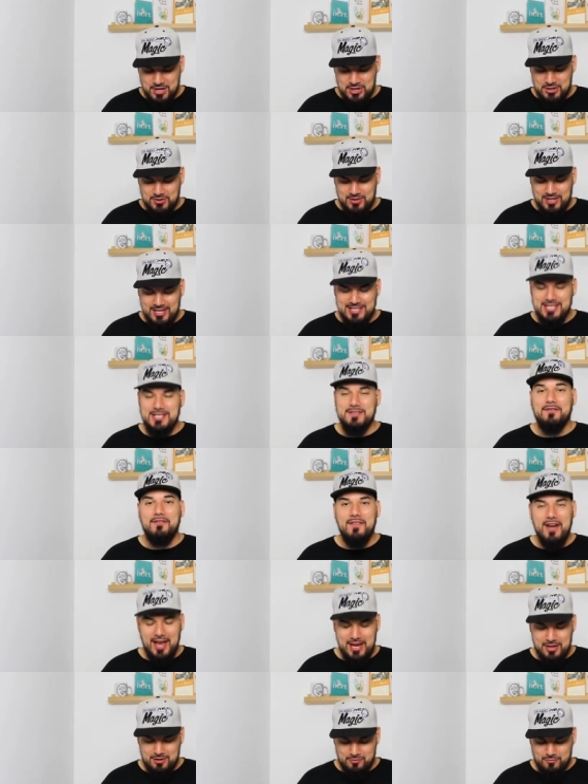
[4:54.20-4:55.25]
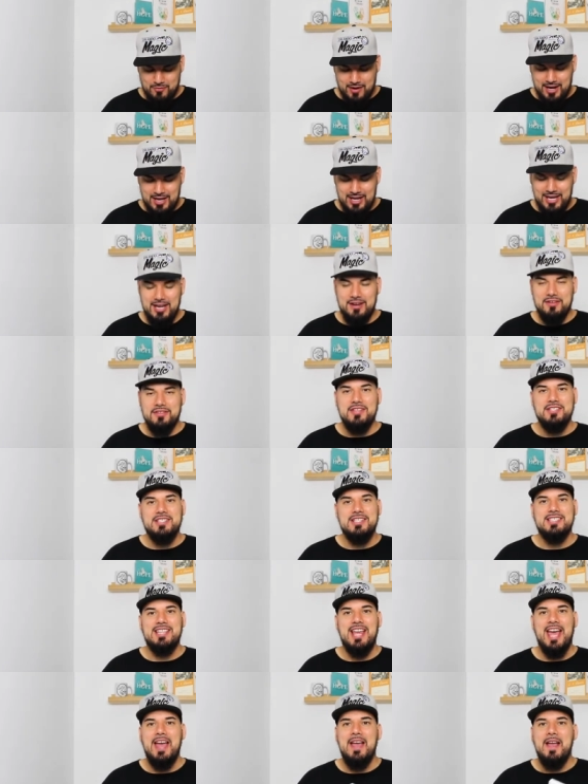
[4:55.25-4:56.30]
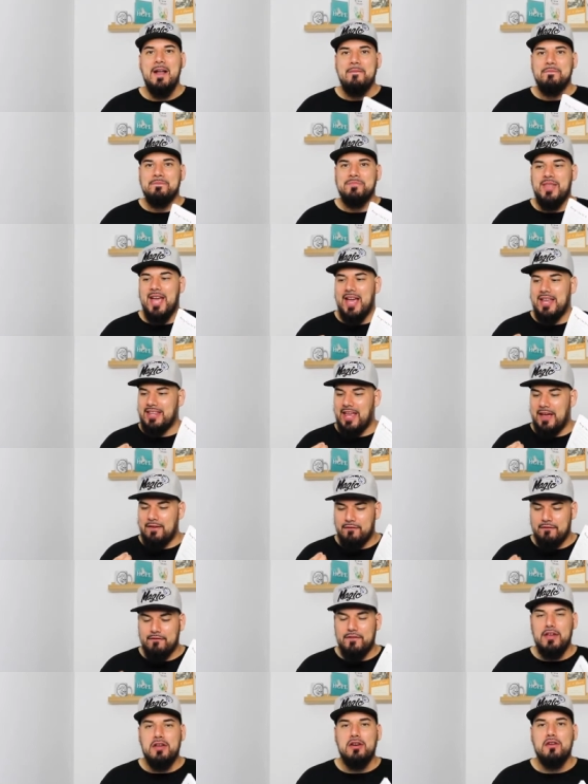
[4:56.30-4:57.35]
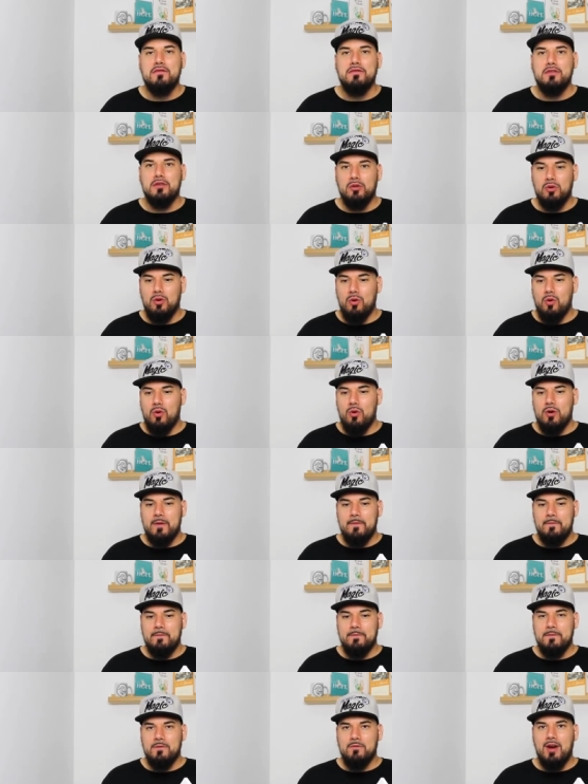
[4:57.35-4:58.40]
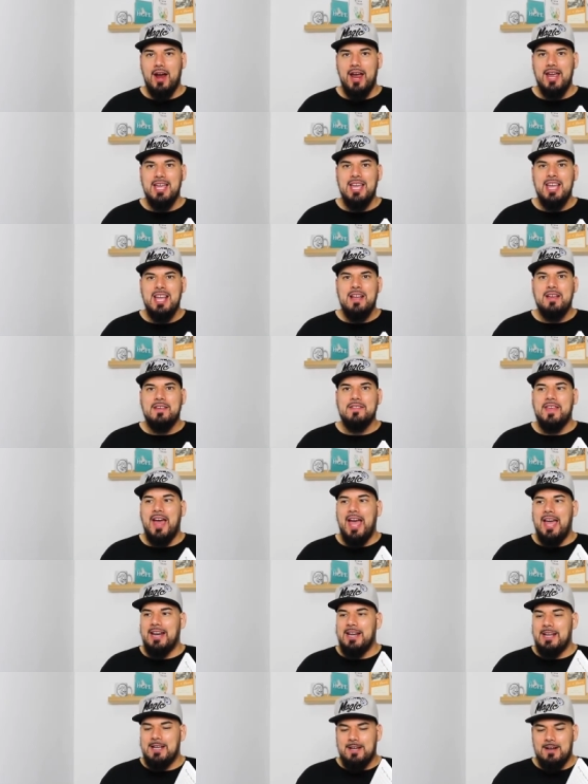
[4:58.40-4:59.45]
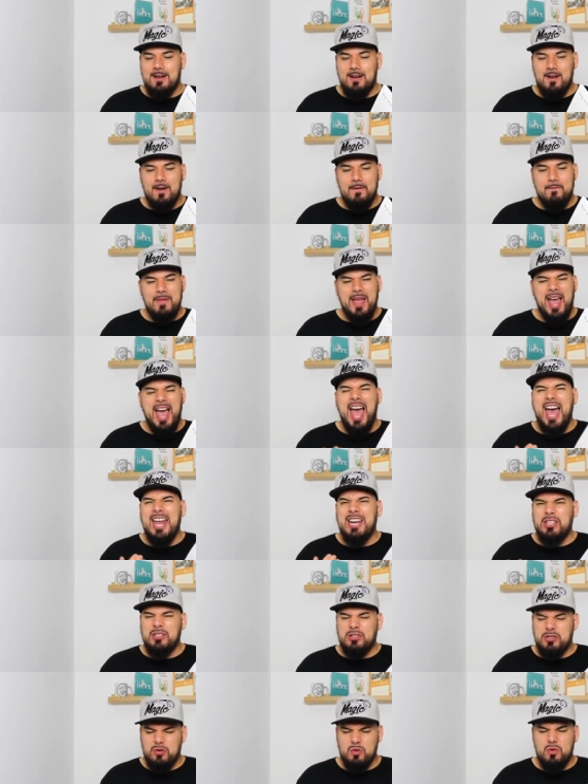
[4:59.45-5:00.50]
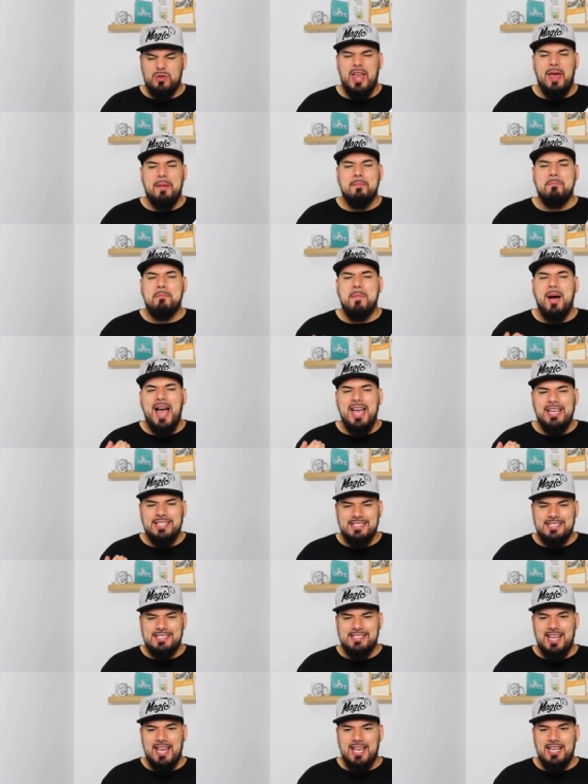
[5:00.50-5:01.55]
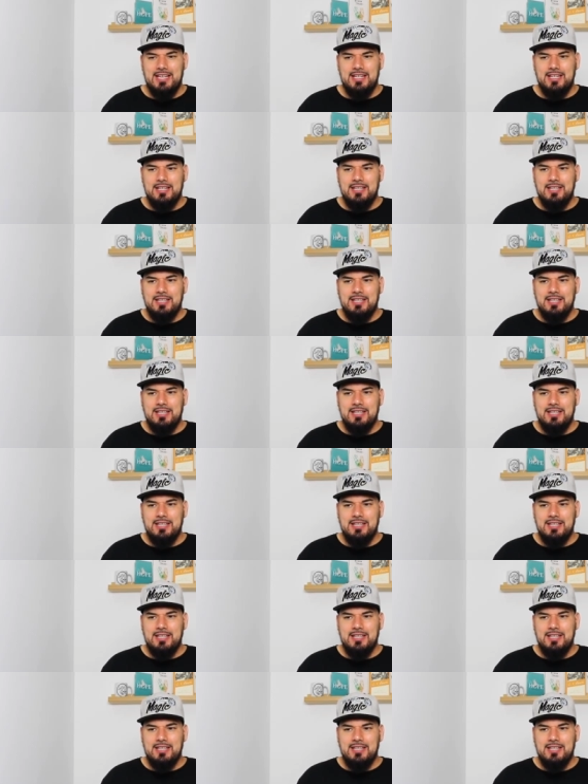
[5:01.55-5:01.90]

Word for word: So this is vital right here. This is that that that fear of the Lord, right? That uh, attitude, that mindset,